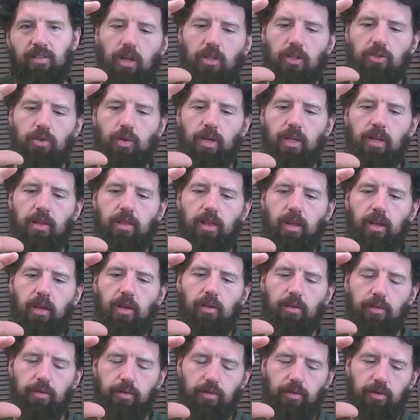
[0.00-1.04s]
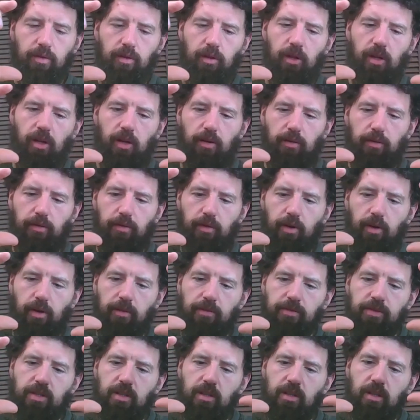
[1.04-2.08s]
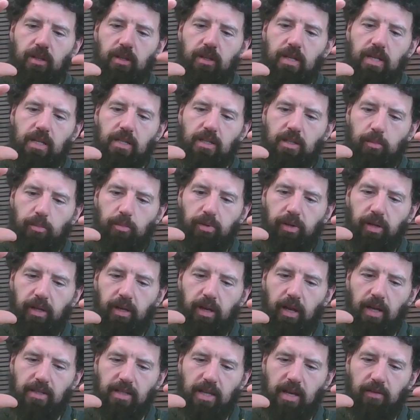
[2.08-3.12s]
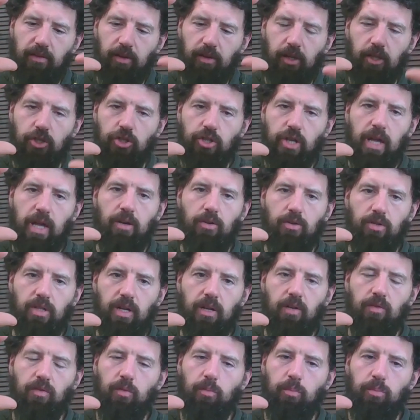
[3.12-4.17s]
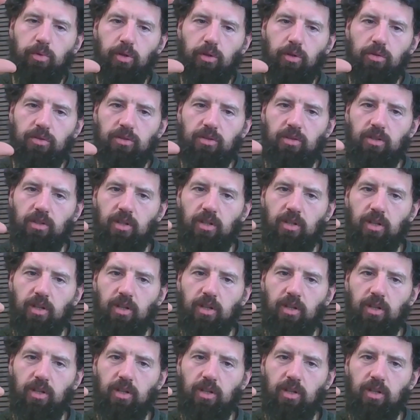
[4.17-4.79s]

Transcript: so I think of discipline as having a shadow side of abuse.